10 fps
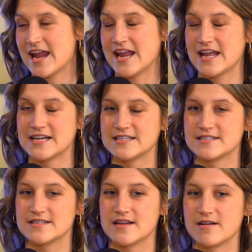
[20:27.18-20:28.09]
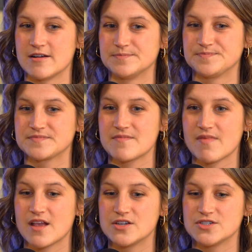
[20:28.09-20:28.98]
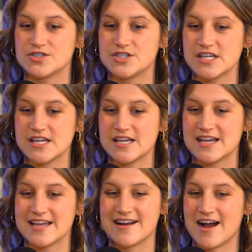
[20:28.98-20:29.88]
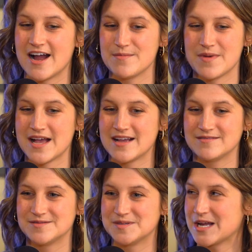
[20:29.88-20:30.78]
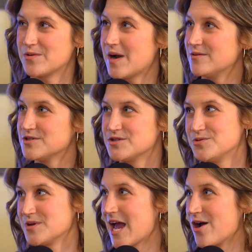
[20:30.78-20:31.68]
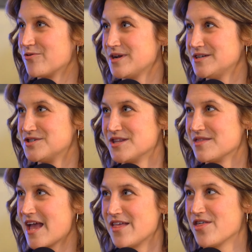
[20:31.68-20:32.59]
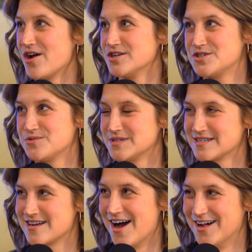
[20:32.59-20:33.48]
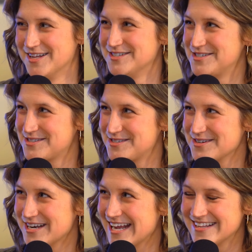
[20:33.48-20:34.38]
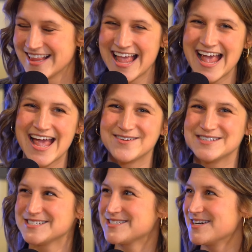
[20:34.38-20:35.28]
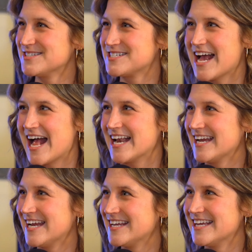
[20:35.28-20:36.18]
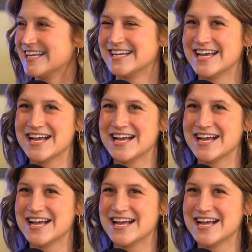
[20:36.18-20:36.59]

And um, she and I met, you know, I was just doing outreach and, mm-hmm. and thought she was a college student. Yeah. And we just started chatting. And yeah.